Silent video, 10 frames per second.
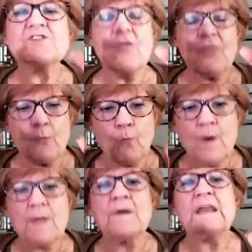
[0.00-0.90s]
the
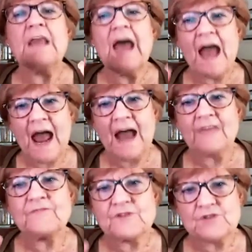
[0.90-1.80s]
women at
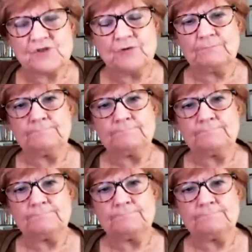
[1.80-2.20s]
the tomb.